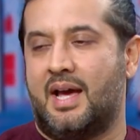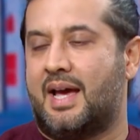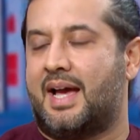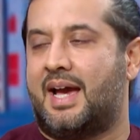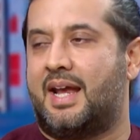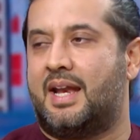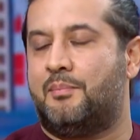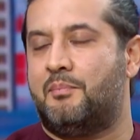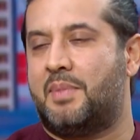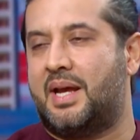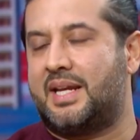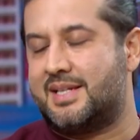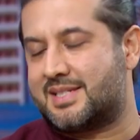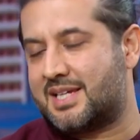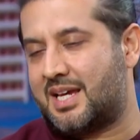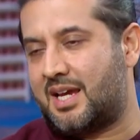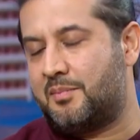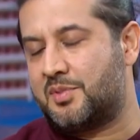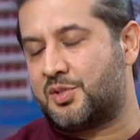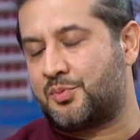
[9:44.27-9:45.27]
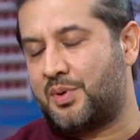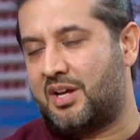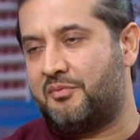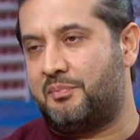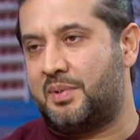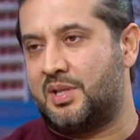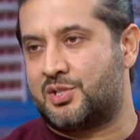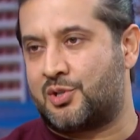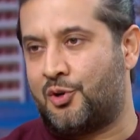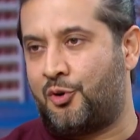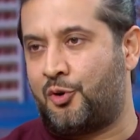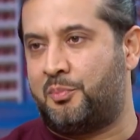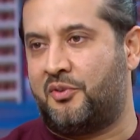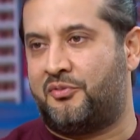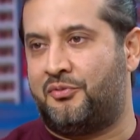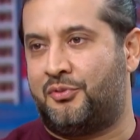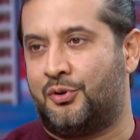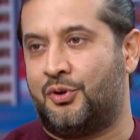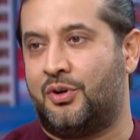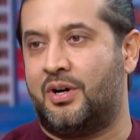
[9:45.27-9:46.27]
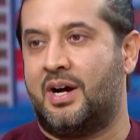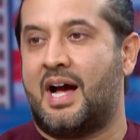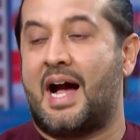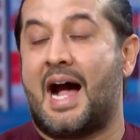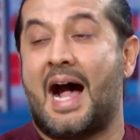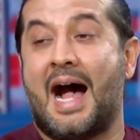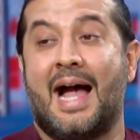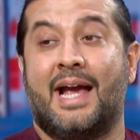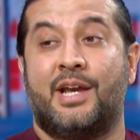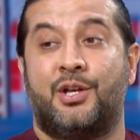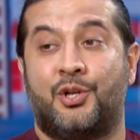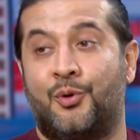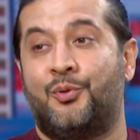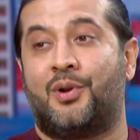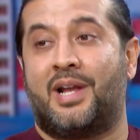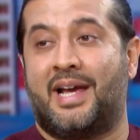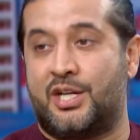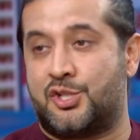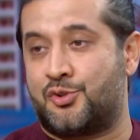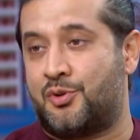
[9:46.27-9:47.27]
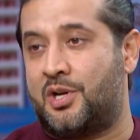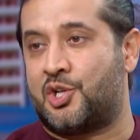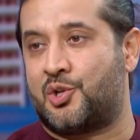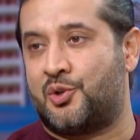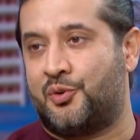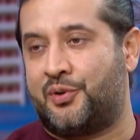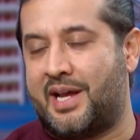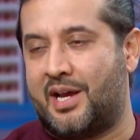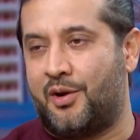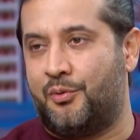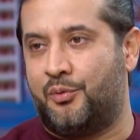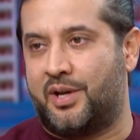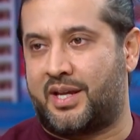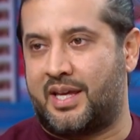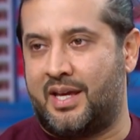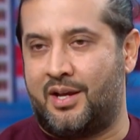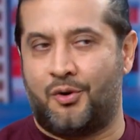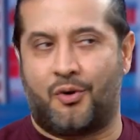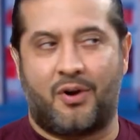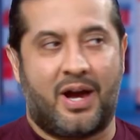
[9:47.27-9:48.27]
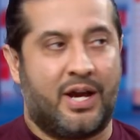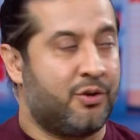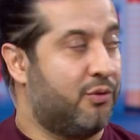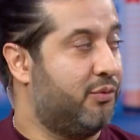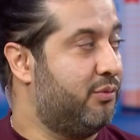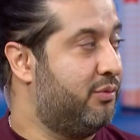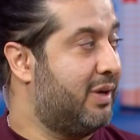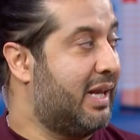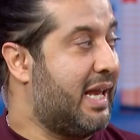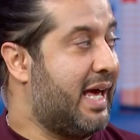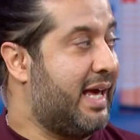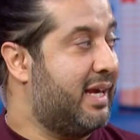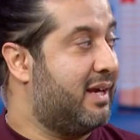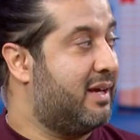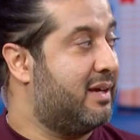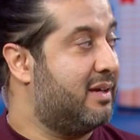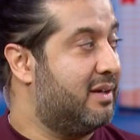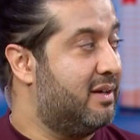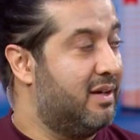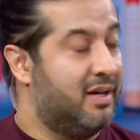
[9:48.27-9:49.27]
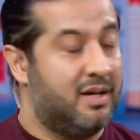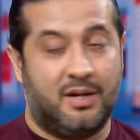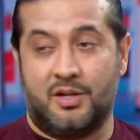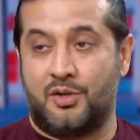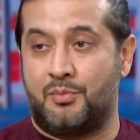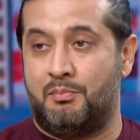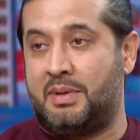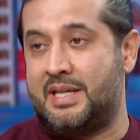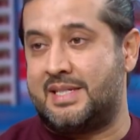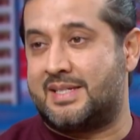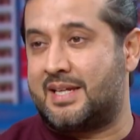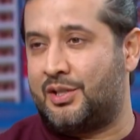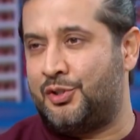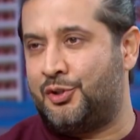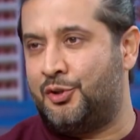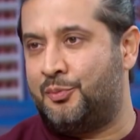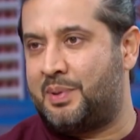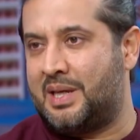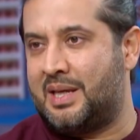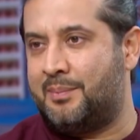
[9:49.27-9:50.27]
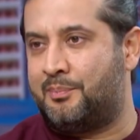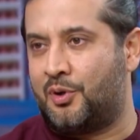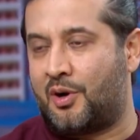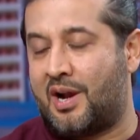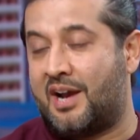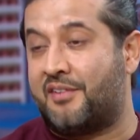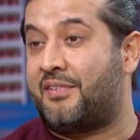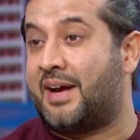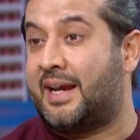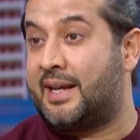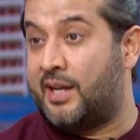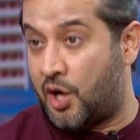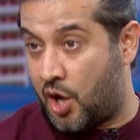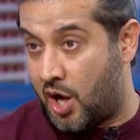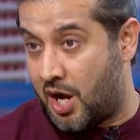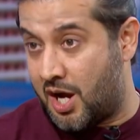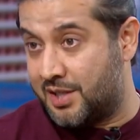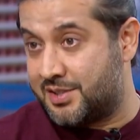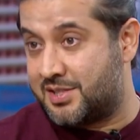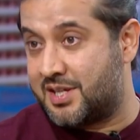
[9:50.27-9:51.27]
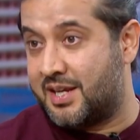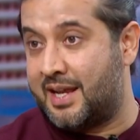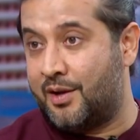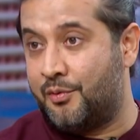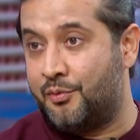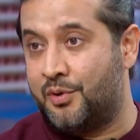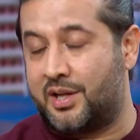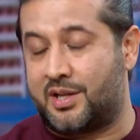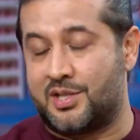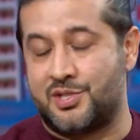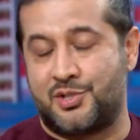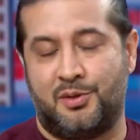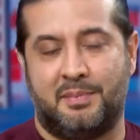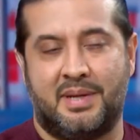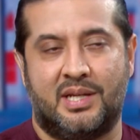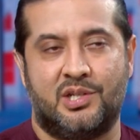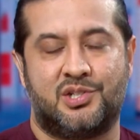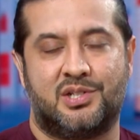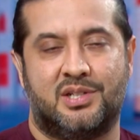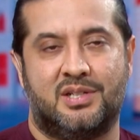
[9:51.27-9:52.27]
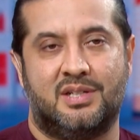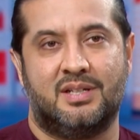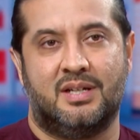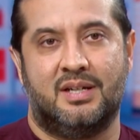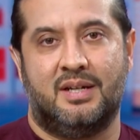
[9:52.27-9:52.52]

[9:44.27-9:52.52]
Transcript: And many times when I've been told before, I don't like traditional networking, or I don't like meeting new people, or I find it hard to network, as you mentioned,